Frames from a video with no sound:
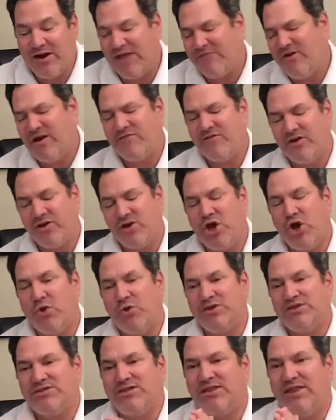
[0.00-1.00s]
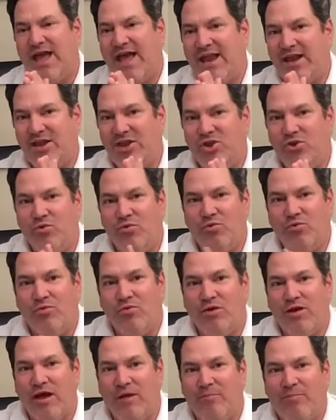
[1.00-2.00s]
Have you ever noticed that you
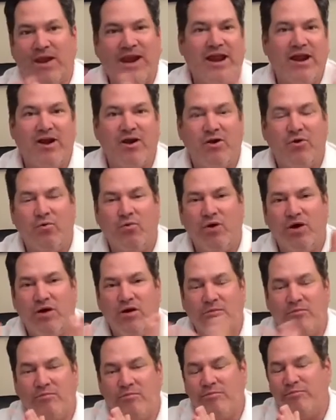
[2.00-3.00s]
a player will